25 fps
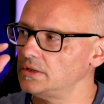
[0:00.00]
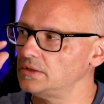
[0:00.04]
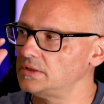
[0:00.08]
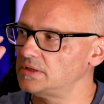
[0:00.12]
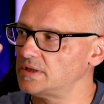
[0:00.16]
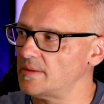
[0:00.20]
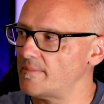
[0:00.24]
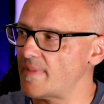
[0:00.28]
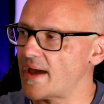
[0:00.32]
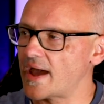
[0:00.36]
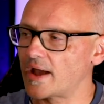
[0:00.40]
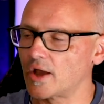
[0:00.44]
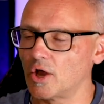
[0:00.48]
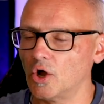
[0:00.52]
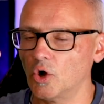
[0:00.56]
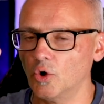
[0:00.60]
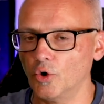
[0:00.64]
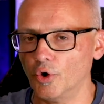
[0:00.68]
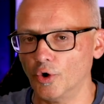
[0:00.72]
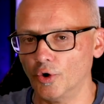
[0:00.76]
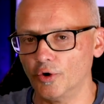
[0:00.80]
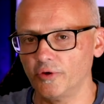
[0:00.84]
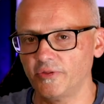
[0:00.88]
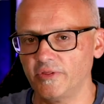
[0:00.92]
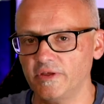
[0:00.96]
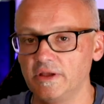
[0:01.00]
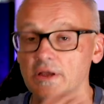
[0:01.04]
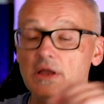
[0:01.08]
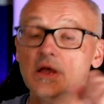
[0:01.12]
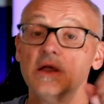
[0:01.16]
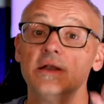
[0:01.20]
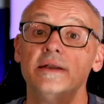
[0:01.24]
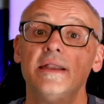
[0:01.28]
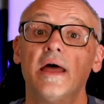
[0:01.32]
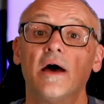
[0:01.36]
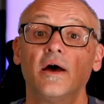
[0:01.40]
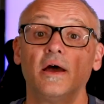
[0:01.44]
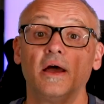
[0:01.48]
tobacco earthy.
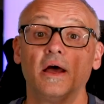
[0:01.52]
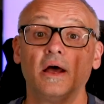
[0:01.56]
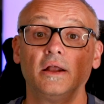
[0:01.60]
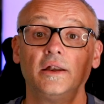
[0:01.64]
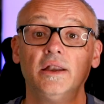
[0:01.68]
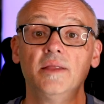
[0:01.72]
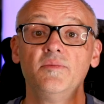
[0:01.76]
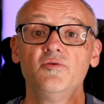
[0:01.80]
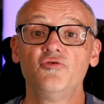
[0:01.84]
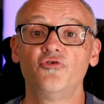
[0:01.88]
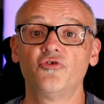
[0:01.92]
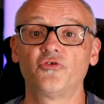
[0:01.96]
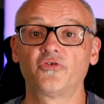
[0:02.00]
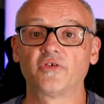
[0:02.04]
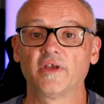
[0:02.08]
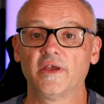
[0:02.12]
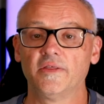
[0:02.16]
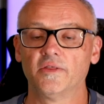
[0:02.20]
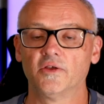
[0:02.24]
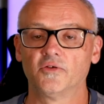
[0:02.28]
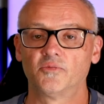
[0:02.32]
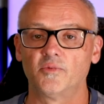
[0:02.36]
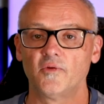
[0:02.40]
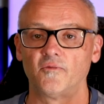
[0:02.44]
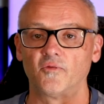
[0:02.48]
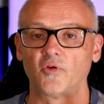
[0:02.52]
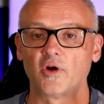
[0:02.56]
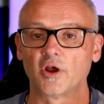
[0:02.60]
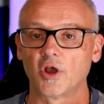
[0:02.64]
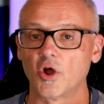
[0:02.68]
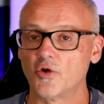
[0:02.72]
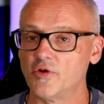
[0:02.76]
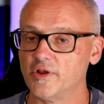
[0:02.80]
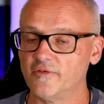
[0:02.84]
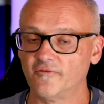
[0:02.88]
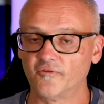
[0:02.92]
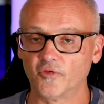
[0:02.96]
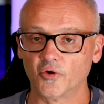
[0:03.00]
Now, and let me just say this before I go
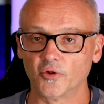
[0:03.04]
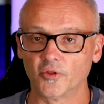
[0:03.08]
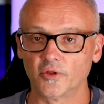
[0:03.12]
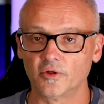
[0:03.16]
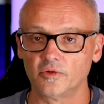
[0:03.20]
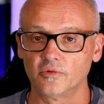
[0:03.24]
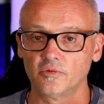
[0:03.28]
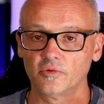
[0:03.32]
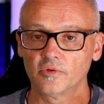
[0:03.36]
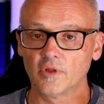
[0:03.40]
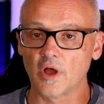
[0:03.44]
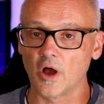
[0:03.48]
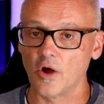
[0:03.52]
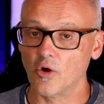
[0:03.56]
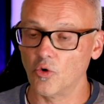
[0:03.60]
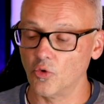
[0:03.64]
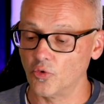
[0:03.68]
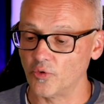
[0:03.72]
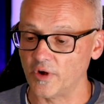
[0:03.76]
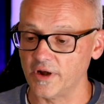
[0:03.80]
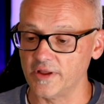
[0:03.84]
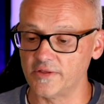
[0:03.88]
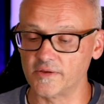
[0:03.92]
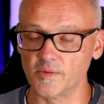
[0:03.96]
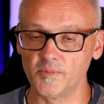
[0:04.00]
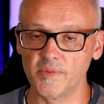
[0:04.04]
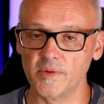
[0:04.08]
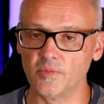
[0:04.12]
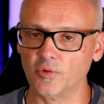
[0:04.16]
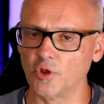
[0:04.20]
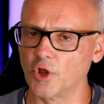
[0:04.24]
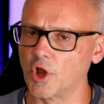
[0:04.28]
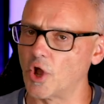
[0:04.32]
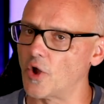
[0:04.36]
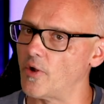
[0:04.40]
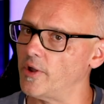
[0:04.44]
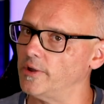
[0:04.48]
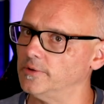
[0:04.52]
any further. Already some people
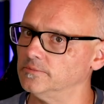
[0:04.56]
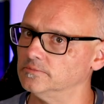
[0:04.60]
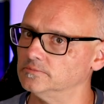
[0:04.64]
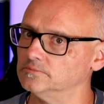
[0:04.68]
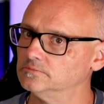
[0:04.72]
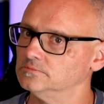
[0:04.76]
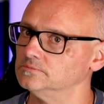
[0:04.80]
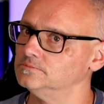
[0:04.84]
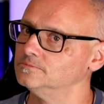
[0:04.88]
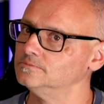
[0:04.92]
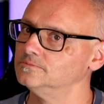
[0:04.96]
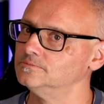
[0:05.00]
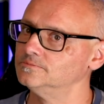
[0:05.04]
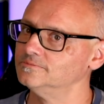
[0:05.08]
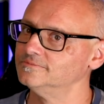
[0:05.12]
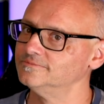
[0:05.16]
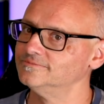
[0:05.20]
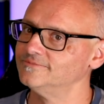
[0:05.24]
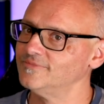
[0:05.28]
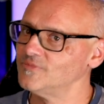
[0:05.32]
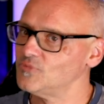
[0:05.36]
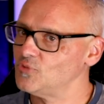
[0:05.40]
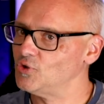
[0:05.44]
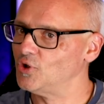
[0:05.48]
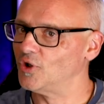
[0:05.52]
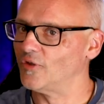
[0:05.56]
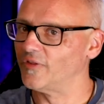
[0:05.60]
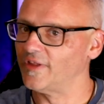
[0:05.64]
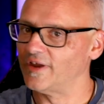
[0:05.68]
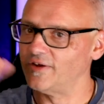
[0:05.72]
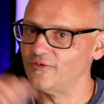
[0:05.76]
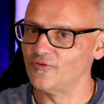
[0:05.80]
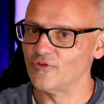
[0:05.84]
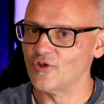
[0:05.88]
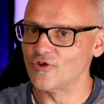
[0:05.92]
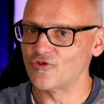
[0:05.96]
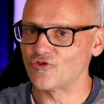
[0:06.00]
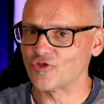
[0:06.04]
are going, they're